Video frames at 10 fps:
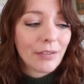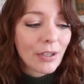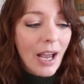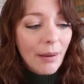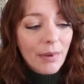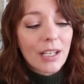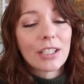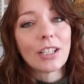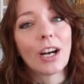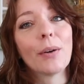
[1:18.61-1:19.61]
So I'm gonna
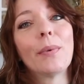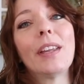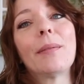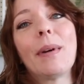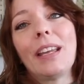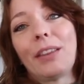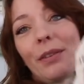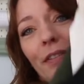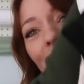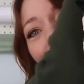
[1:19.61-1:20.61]
start with my
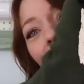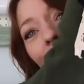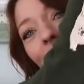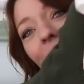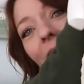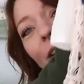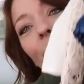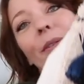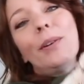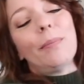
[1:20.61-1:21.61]
thrifty items. I've got a
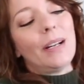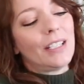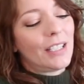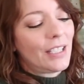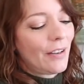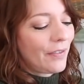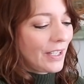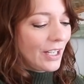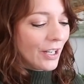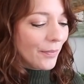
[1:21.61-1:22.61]
whole bunch of stuff
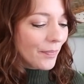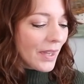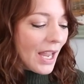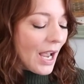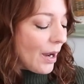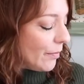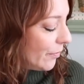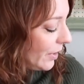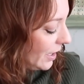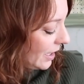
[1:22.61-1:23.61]
here. I'm
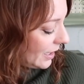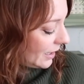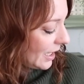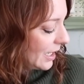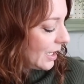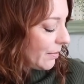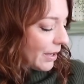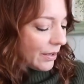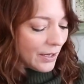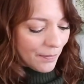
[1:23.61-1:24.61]
really excited
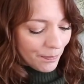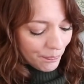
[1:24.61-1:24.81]
about it.